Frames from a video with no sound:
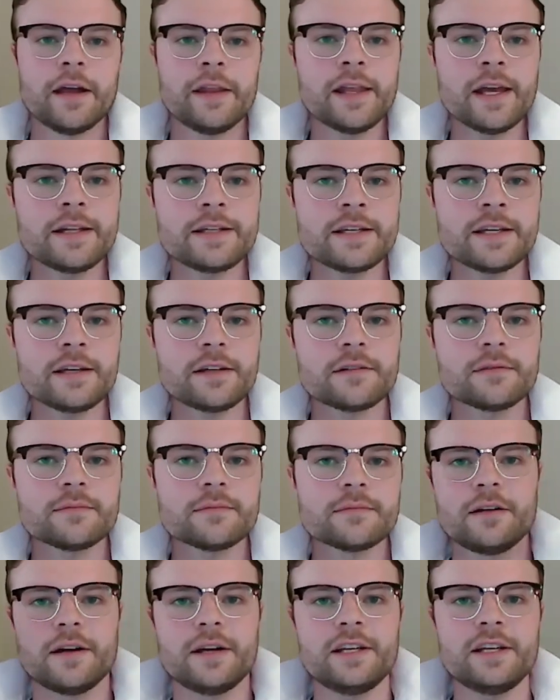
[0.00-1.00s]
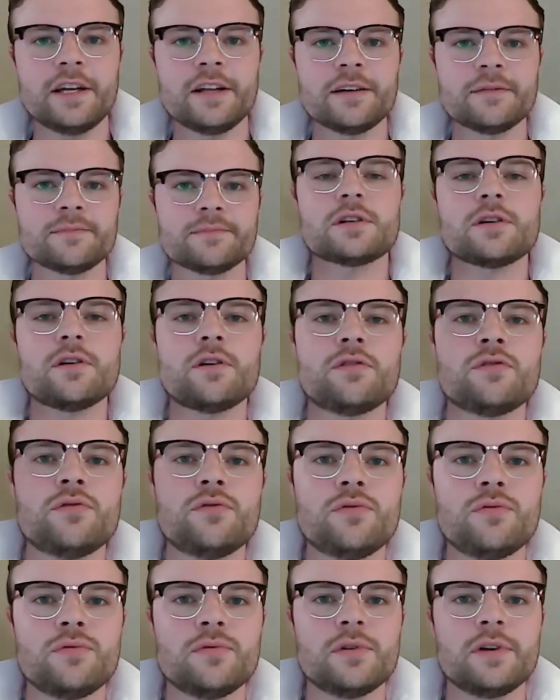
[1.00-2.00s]
And that's it. I did it.
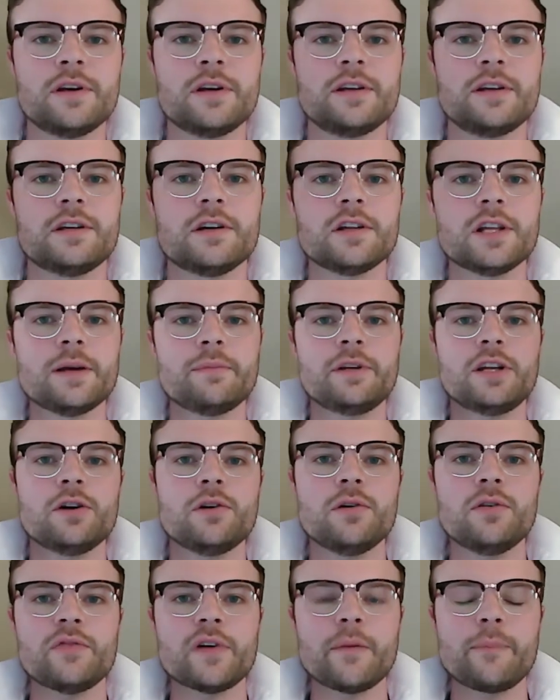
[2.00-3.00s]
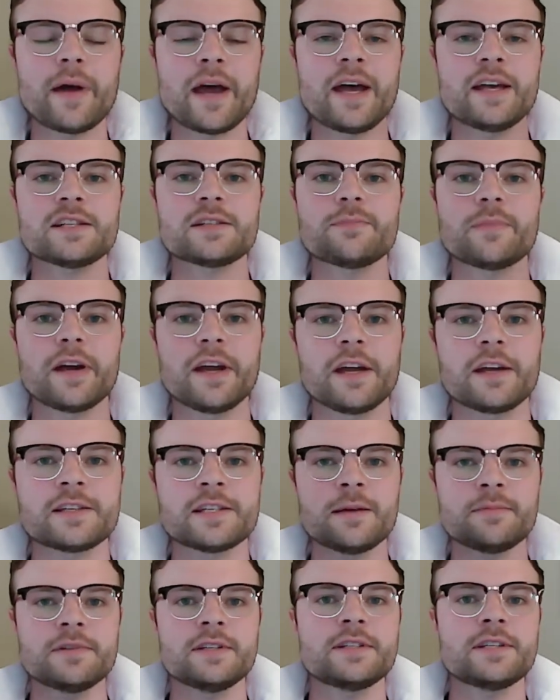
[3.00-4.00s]
So Y'all let me know if I passed my
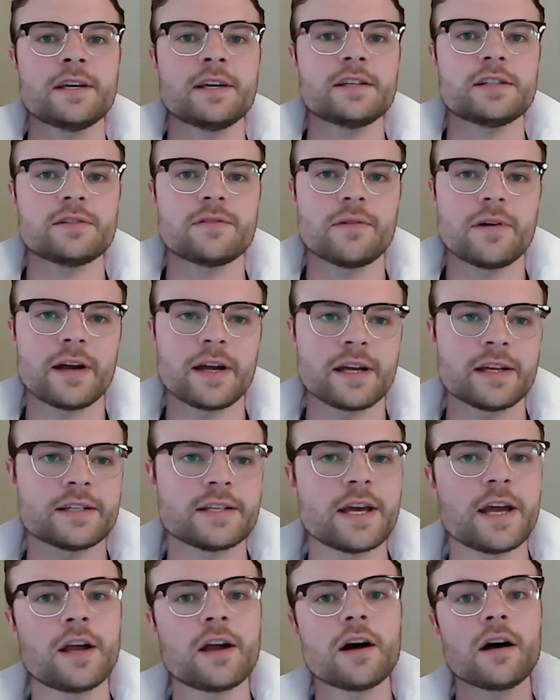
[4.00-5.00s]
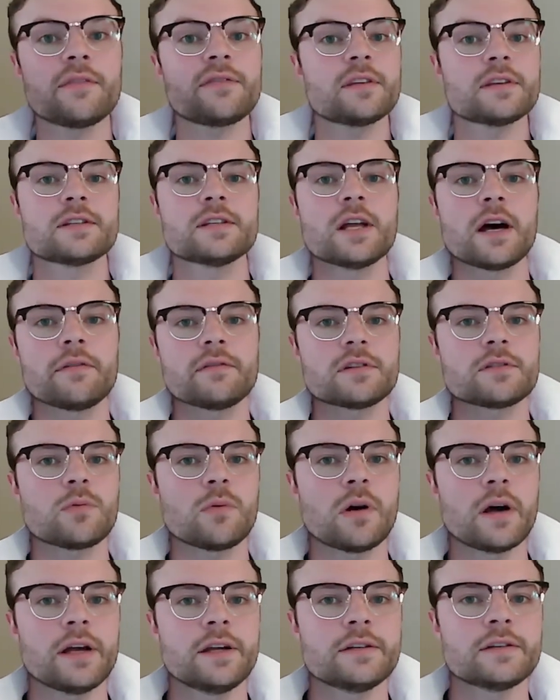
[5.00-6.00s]
accepted test so I can take off this novice
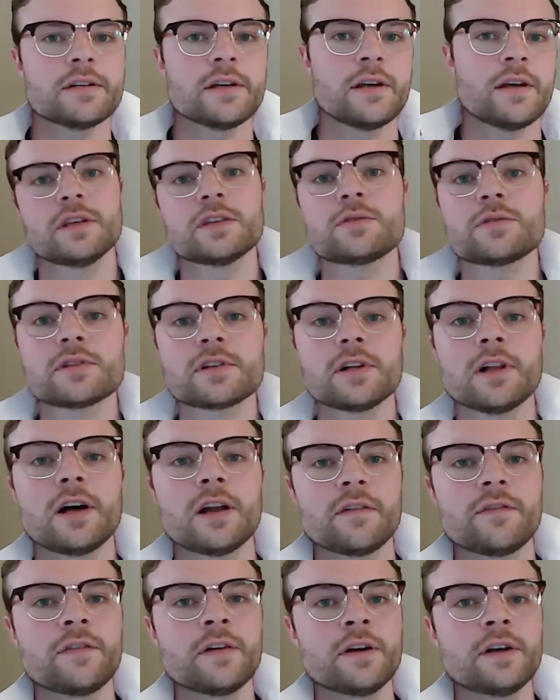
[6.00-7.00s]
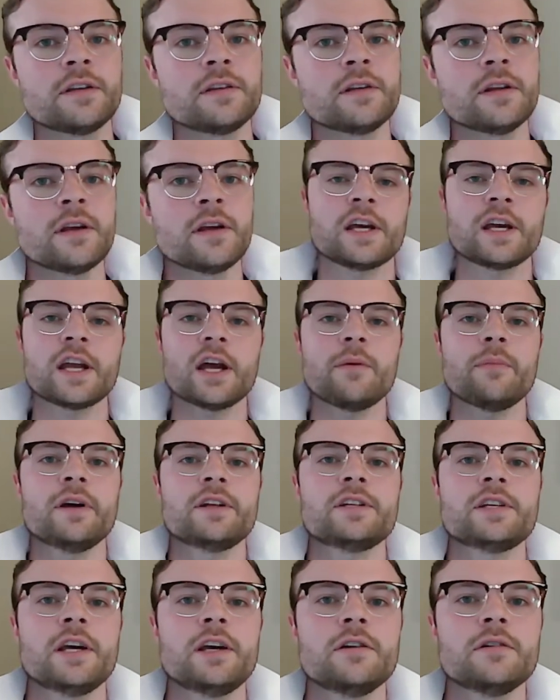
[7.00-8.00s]
white. This was a lot of fun. Check out
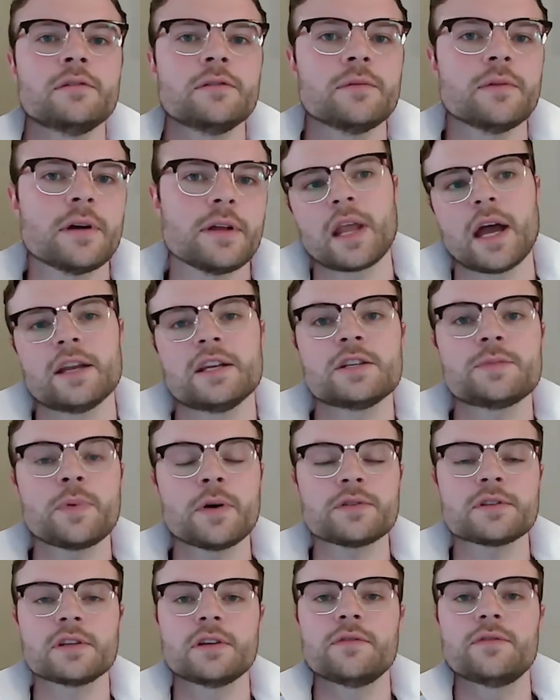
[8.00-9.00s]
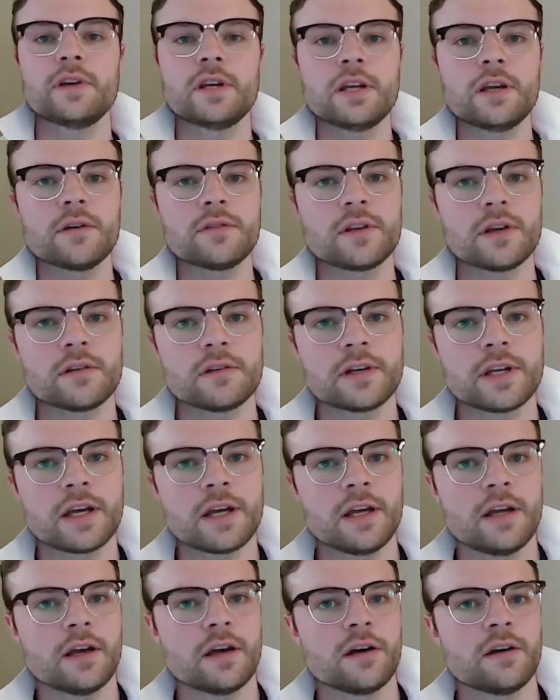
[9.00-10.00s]
my channel. I just posted a video the other
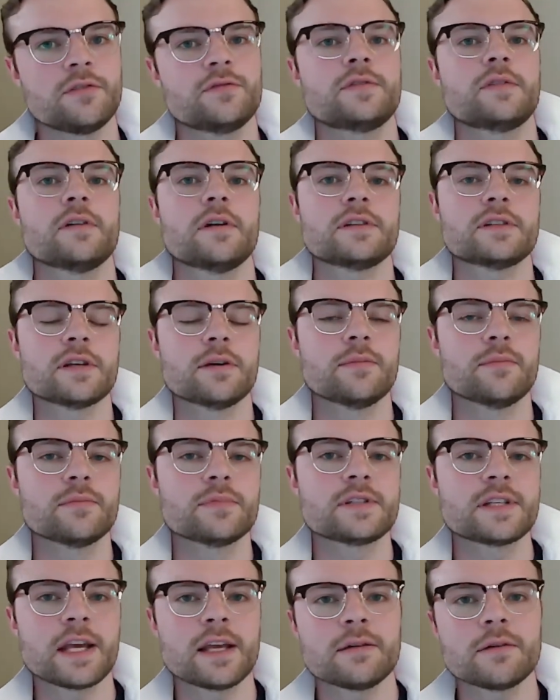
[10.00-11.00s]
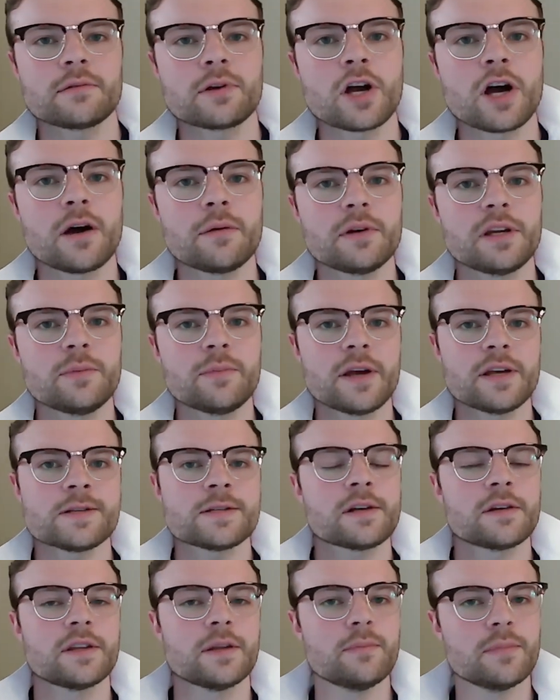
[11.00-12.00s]
day of some stand-up comedy
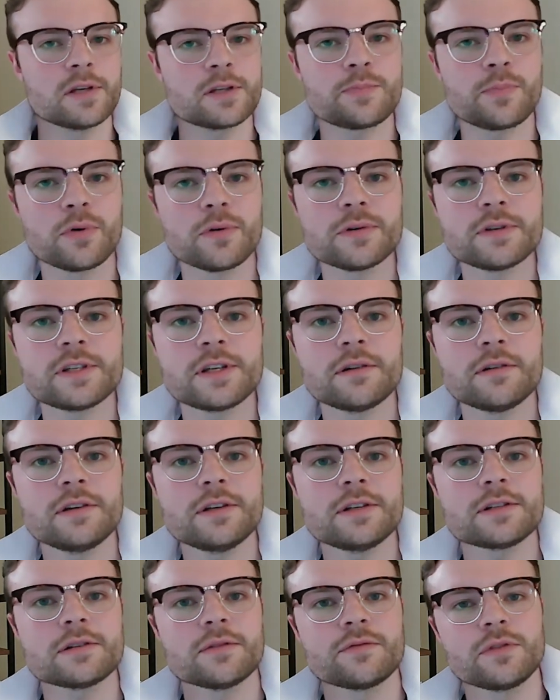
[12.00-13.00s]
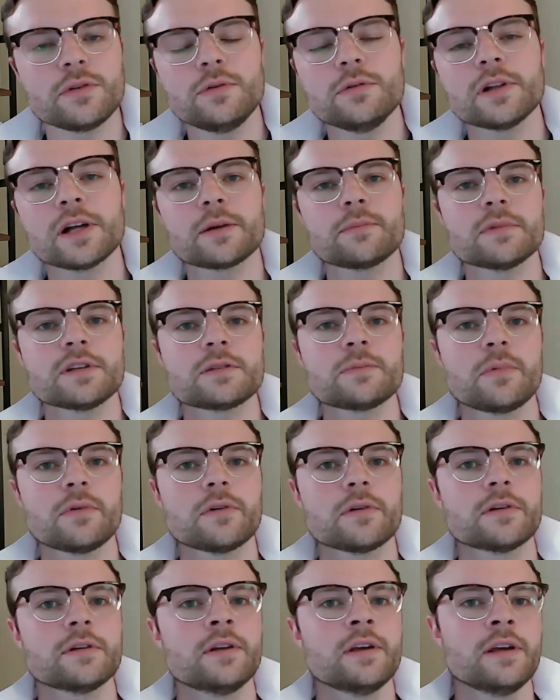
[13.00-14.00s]
based on the Mistborn series, so if you like
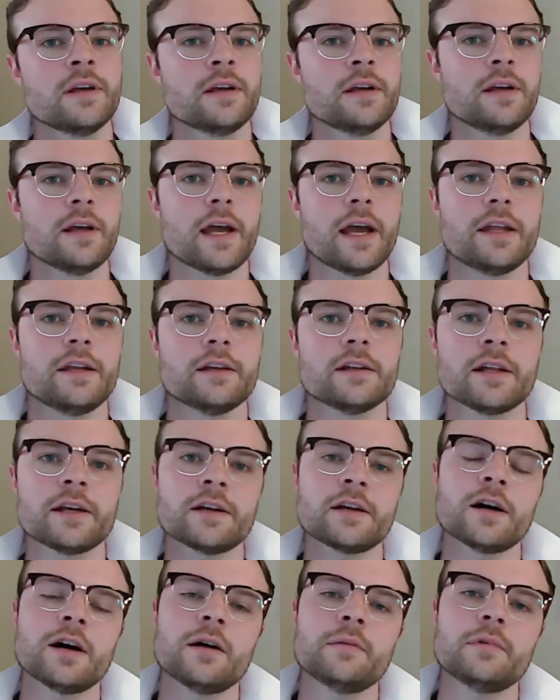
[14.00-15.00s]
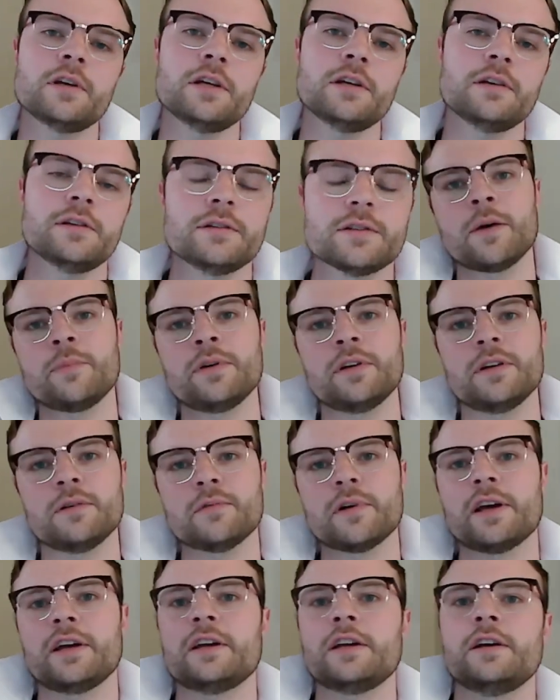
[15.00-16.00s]
Mistborn and you like comedy, I'll put it
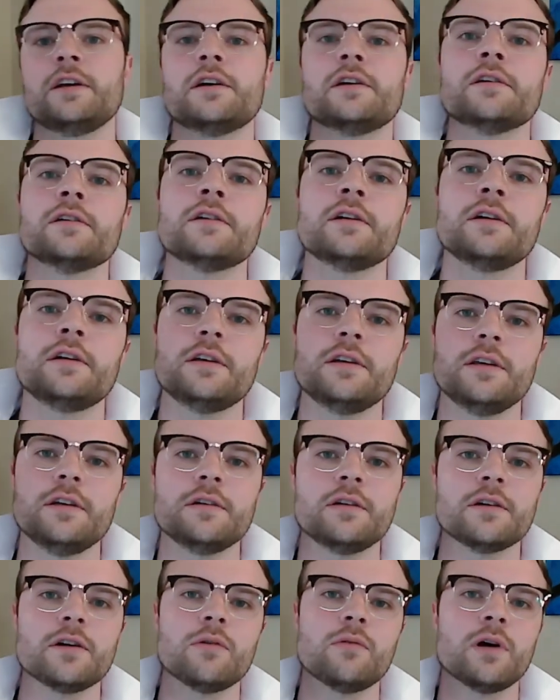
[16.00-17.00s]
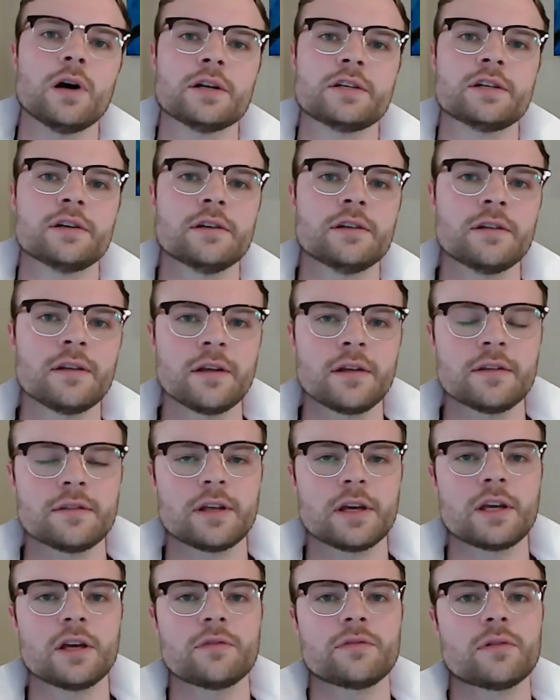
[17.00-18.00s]
right here. You can go watch it.
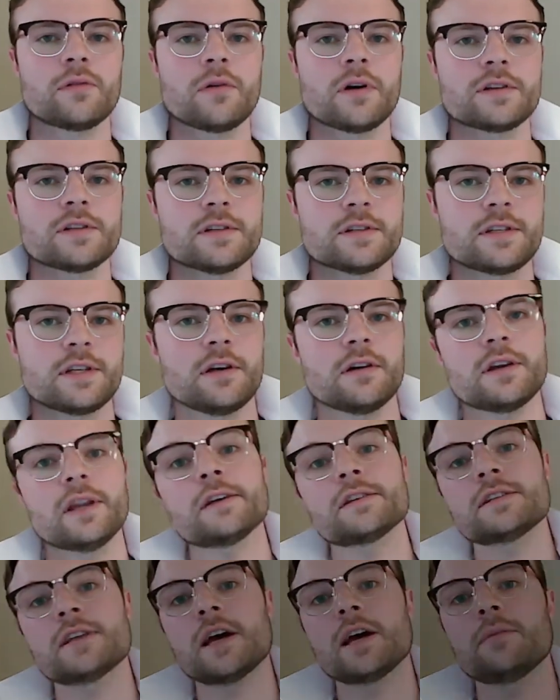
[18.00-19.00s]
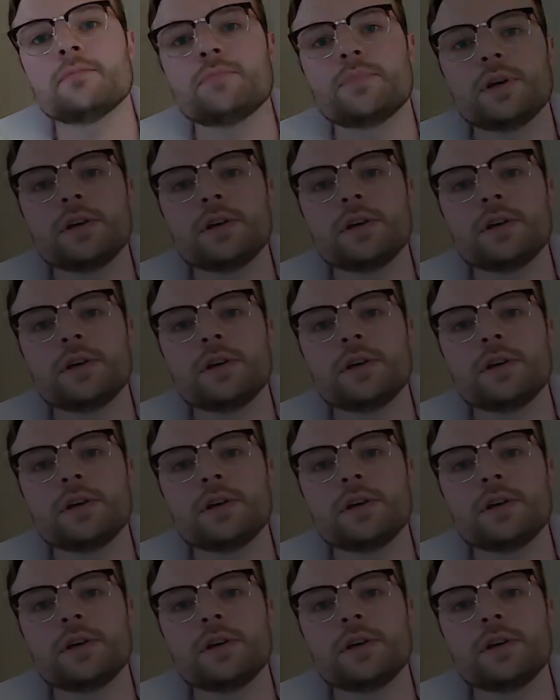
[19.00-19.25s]
Thank y'all for watching. See y'all next time.